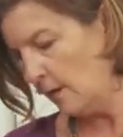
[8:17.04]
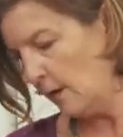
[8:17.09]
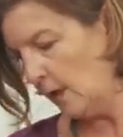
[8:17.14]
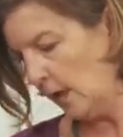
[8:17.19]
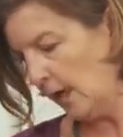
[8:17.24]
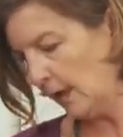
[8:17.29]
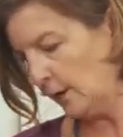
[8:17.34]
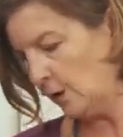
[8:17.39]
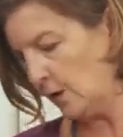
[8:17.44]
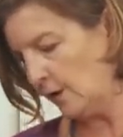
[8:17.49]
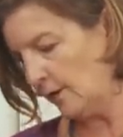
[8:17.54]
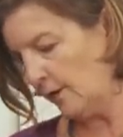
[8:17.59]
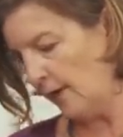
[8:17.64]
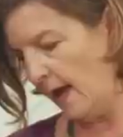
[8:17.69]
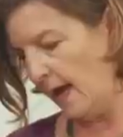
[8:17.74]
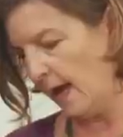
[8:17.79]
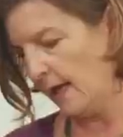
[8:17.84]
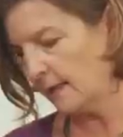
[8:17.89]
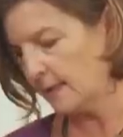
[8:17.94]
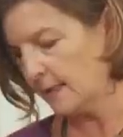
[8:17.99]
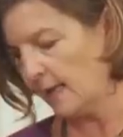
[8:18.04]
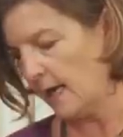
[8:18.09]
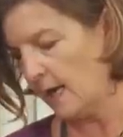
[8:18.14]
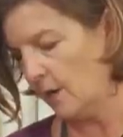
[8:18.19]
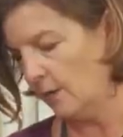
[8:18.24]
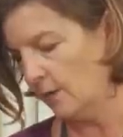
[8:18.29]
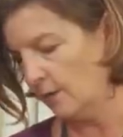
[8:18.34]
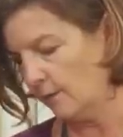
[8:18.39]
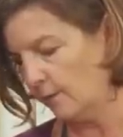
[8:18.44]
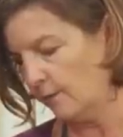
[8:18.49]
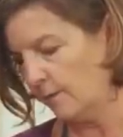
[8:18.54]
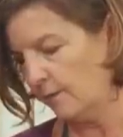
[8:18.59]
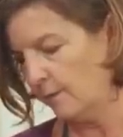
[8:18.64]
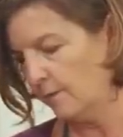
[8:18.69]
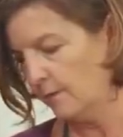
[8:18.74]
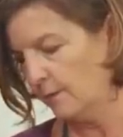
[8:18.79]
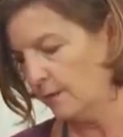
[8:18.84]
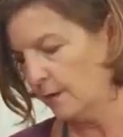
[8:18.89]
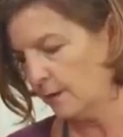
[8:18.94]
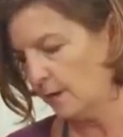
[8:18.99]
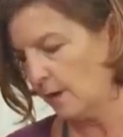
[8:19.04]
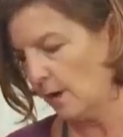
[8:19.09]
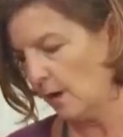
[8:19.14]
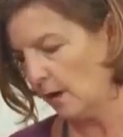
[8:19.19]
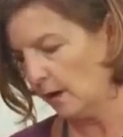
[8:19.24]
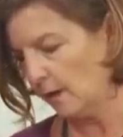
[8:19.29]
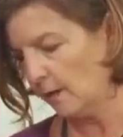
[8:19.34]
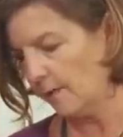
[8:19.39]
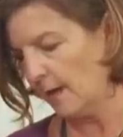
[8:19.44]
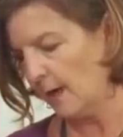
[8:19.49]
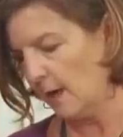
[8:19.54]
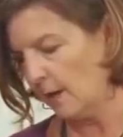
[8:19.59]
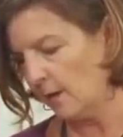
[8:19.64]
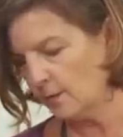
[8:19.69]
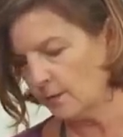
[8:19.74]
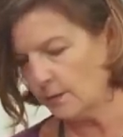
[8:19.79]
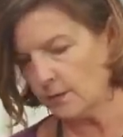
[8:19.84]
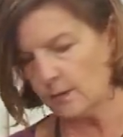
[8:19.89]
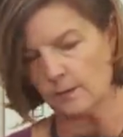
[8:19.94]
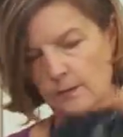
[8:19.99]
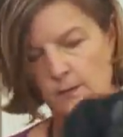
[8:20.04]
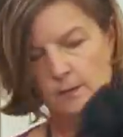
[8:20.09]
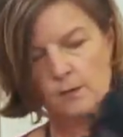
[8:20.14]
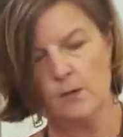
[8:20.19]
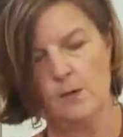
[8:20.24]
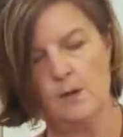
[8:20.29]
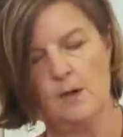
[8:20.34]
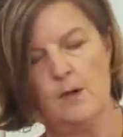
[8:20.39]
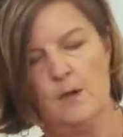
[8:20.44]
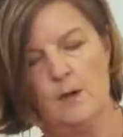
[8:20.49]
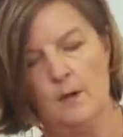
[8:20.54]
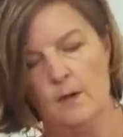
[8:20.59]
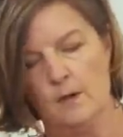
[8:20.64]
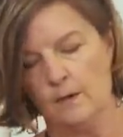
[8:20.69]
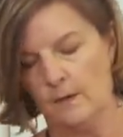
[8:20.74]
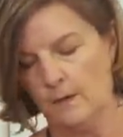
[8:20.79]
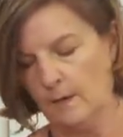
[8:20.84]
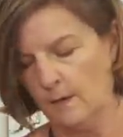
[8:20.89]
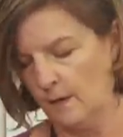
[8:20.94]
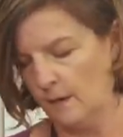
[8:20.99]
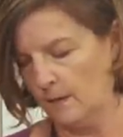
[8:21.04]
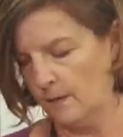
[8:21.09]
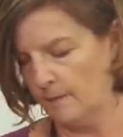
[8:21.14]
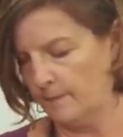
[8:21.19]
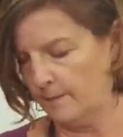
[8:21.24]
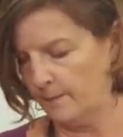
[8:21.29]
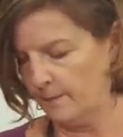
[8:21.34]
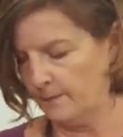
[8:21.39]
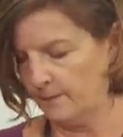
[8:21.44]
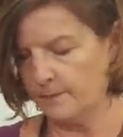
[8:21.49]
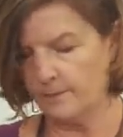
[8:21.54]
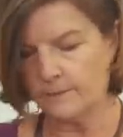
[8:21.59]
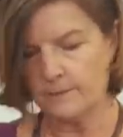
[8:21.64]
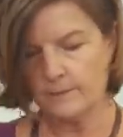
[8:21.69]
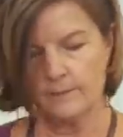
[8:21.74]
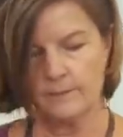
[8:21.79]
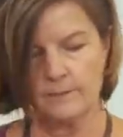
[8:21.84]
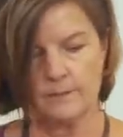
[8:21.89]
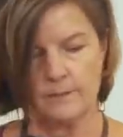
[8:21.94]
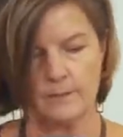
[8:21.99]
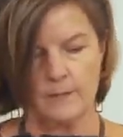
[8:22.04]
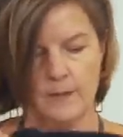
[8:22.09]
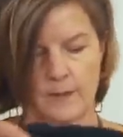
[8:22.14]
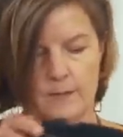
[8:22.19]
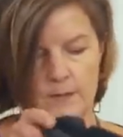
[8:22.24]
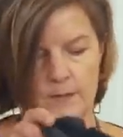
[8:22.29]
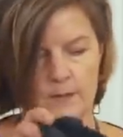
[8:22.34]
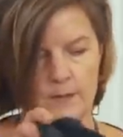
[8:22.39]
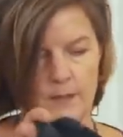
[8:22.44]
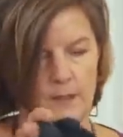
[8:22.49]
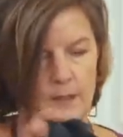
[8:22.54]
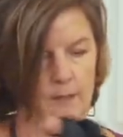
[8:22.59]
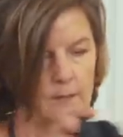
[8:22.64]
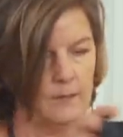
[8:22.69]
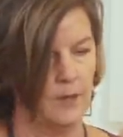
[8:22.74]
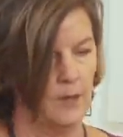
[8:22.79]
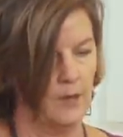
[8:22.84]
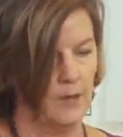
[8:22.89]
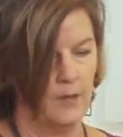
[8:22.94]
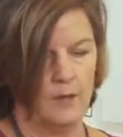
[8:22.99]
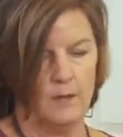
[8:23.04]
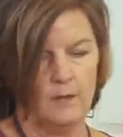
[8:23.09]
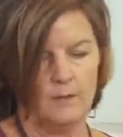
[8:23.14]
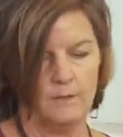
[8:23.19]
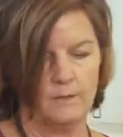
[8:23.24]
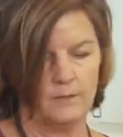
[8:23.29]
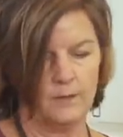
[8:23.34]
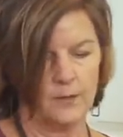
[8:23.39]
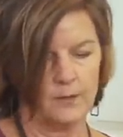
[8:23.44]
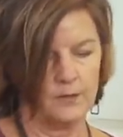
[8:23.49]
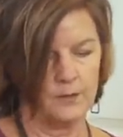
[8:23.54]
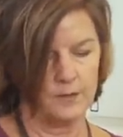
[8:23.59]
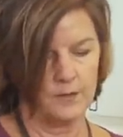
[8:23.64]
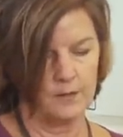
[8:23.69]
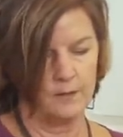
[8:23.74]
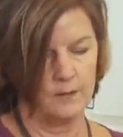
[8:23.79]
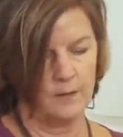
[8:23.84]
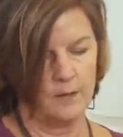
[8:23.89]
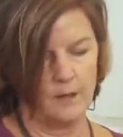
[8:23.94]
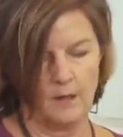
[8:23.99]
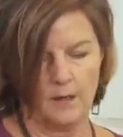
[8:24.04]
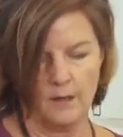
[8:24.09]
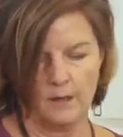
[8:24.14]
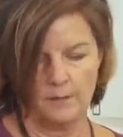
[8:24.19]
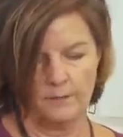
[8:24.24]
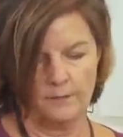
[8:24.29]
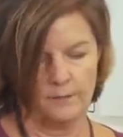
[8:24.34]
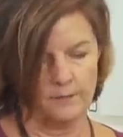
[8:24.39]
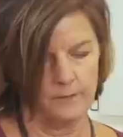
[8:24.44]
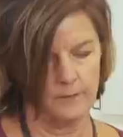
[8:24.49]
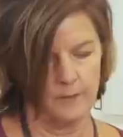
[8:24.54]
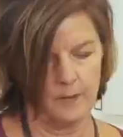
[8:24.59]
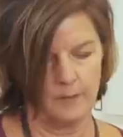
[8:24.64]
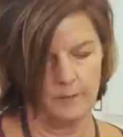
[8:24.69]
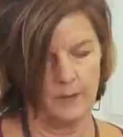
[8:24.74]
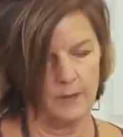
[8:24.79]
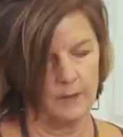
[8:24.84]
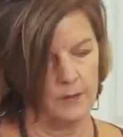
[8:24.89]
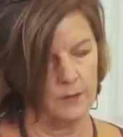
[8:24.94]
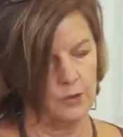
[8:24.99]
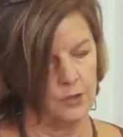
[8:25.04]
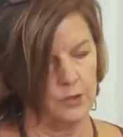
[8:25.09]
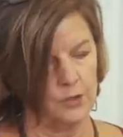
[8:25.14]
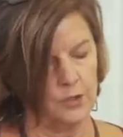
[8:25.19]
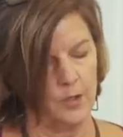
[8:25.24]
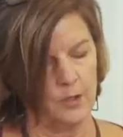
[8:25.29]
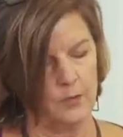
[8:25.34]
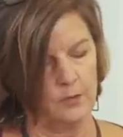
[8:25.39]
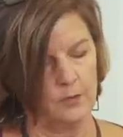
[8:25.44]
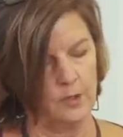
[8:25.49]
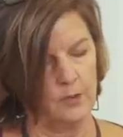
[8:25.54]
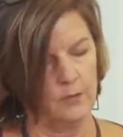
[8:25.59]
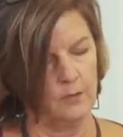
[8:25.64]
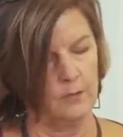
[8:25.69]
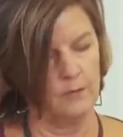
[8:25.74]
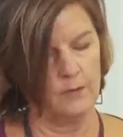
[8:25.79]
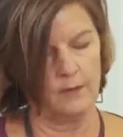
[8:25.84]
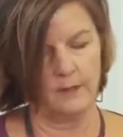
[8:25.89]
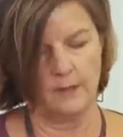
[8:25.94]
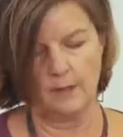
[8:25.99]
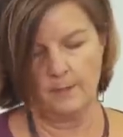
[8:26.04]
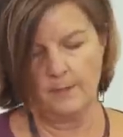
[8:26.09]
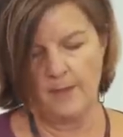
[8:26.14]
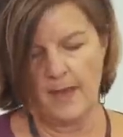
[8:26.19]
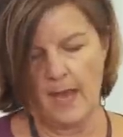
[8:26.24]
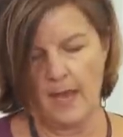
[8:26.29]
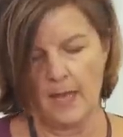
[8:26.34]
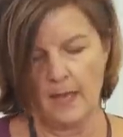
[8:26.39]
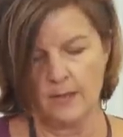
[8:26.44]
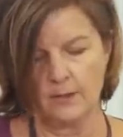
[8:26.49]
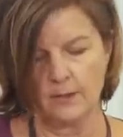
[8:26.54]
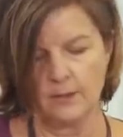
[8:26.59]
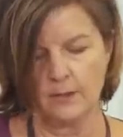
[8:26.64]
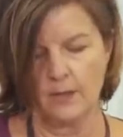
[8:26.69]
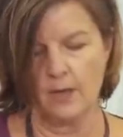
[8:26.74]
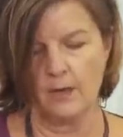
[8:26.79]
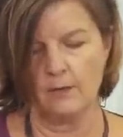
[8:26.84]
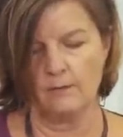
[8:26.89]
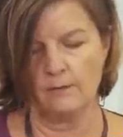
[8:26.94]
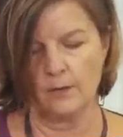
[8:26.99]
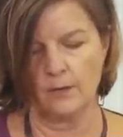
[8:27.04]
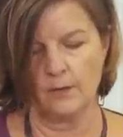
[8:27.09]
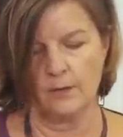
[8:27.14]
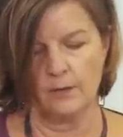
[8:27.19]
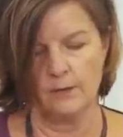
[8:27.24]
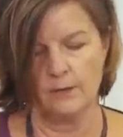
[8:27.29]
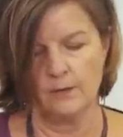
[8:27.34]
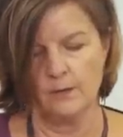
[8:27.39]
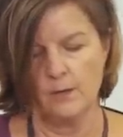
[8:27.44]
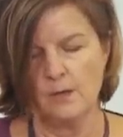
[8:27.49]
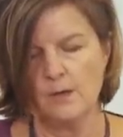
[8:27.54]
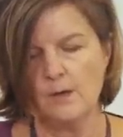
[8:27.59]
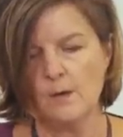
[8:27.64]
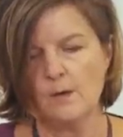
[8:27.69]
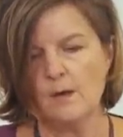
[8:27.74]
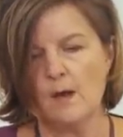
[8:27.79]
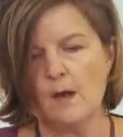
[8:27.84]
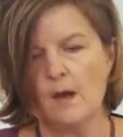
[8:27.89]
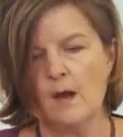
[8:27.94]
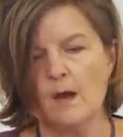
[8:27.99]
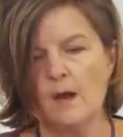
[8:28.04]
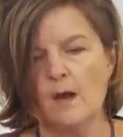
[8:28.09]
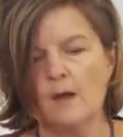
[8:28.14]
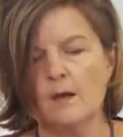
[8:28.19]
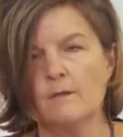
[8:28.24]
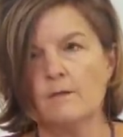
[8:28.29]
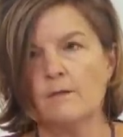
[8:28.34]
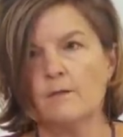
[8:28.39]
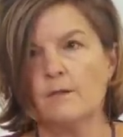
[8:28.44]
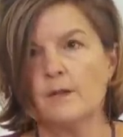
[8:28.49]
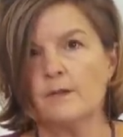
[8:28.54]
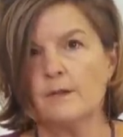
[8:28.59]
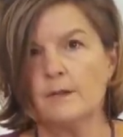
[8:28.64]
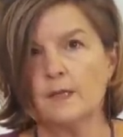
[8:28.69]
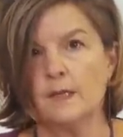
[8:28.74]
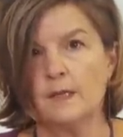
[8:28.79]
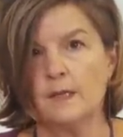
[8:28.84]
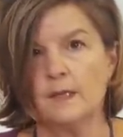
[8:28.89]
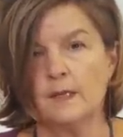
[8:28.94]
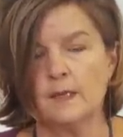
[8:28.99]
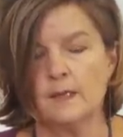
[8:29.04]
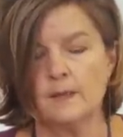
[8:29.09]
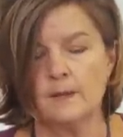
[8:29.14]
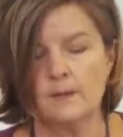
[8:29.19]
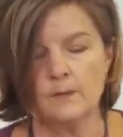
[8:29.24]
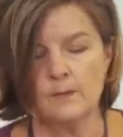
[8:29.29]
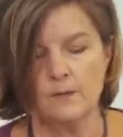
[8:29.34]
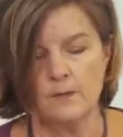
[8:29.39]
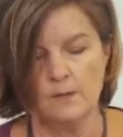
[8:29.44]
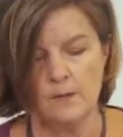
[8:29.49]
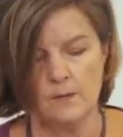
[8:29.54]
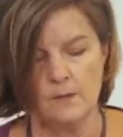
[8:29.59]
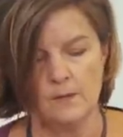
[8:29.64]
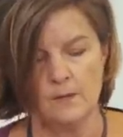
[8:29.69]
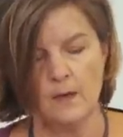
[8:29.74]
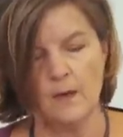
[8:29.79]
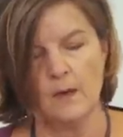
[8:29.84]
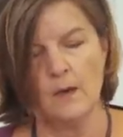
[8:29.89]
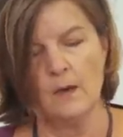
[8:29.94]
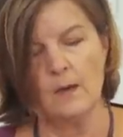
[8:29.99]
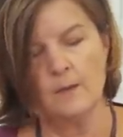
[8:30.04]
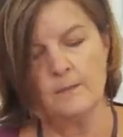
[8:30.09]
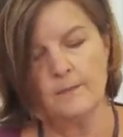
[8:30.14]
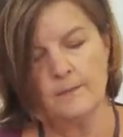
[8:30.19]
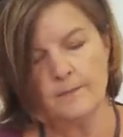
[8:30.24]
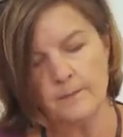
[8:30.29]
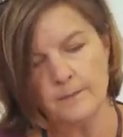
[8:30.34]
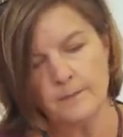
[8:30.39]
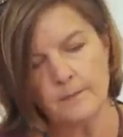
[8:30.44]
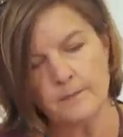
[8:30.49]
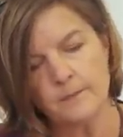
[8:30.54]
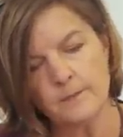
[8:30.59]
collection of hats out to talk about. Um, let's see. First off, I'm going to show you the pattern cover of the um,